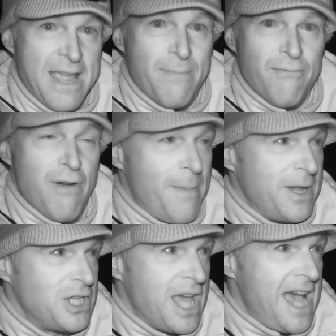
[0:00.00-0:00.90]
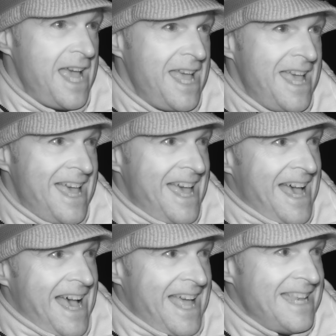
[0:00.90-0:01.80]
heap of rubbish there,
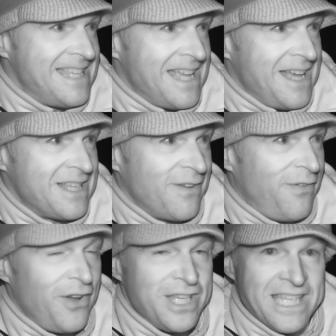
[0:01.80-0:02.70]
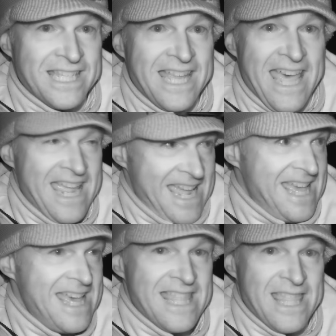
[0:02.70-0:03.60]
and suffice to say,
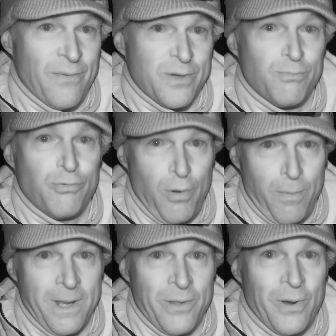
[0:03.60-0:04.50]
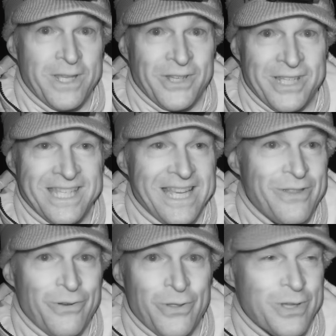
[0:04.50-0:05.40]
that was probably the ones I'd
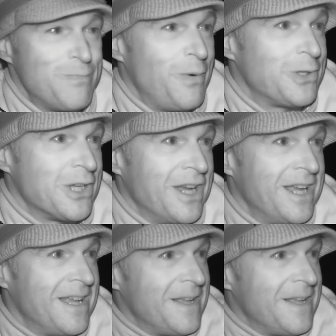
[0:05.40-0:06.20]
seen through the spotter.